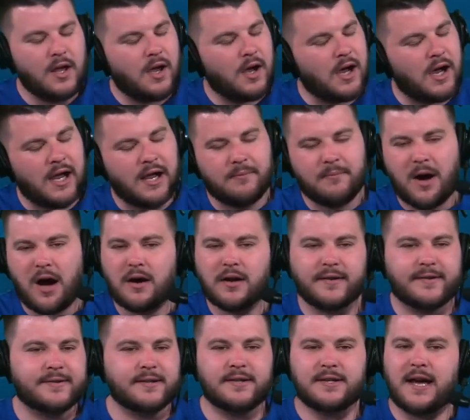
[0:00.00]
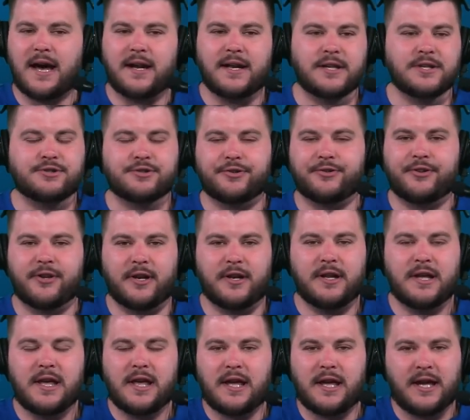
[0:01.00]
I am honestly not interested
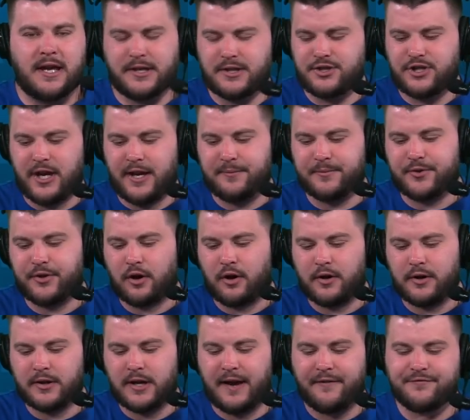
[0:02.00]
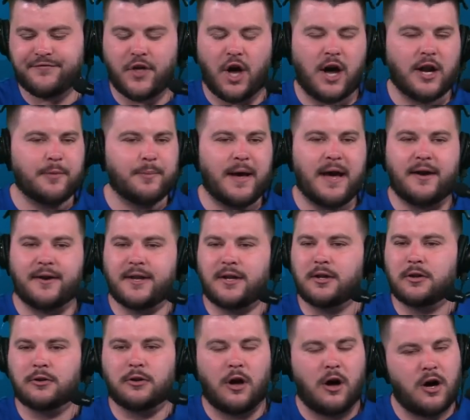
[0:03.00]
in James Harden. I've thought about it
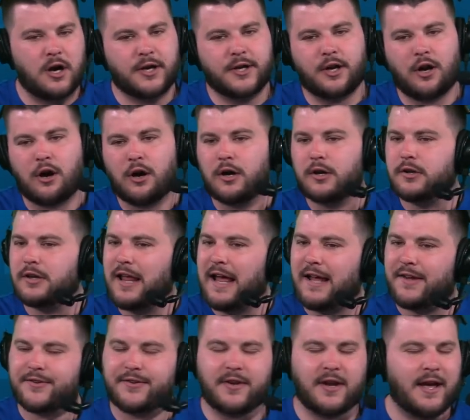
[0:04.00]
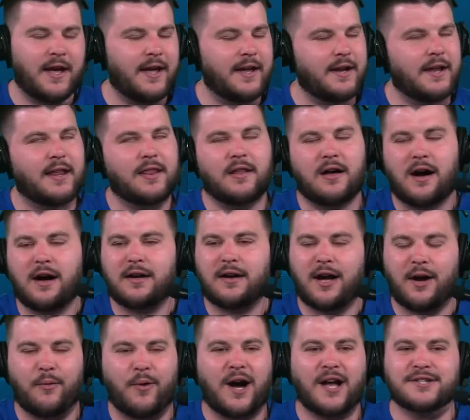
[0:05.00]
long and hard last night. I
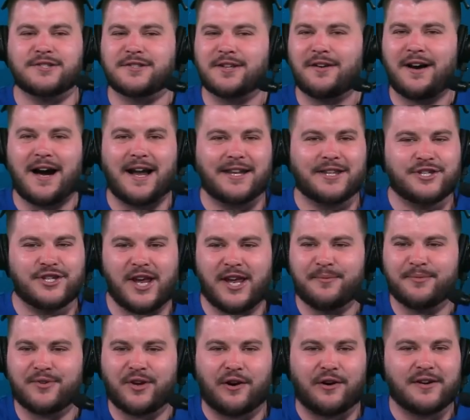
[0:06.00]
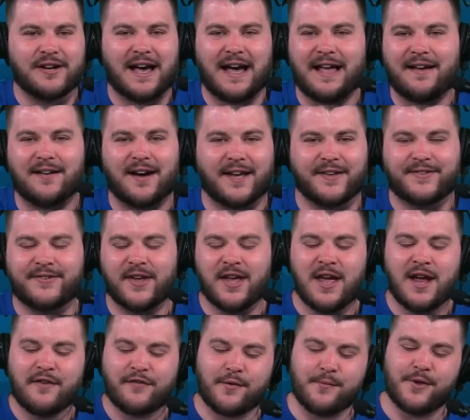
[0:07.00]
watched a lot of James Harden highlights
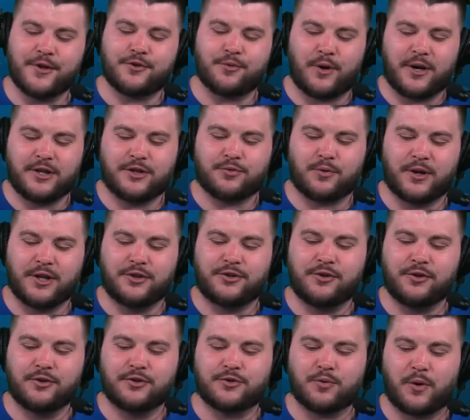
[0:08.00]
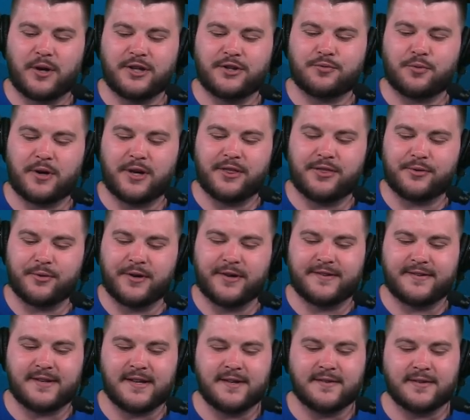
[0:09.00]
from the 2022-2023
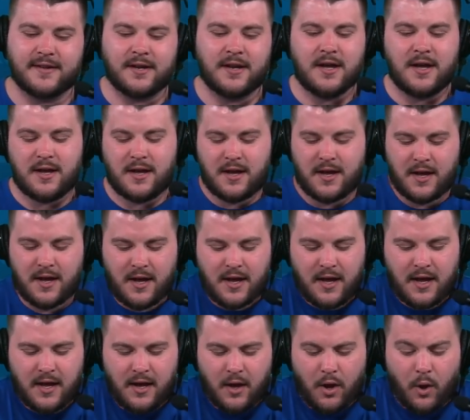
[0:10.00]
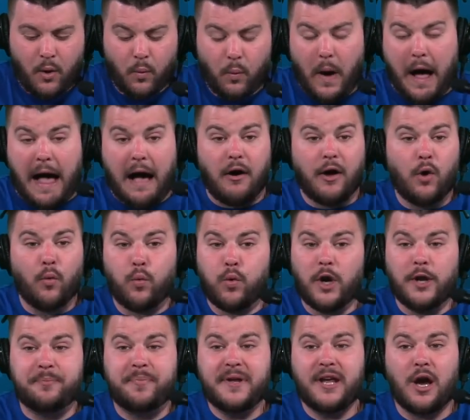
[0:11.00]
season. While it
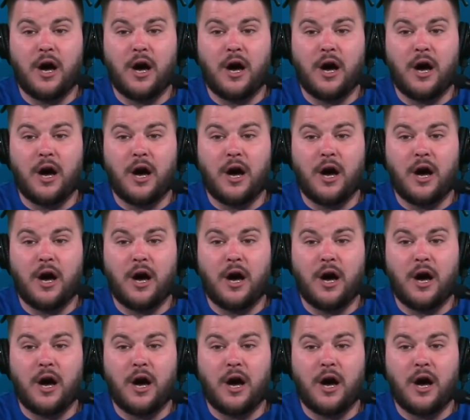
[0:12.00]
would be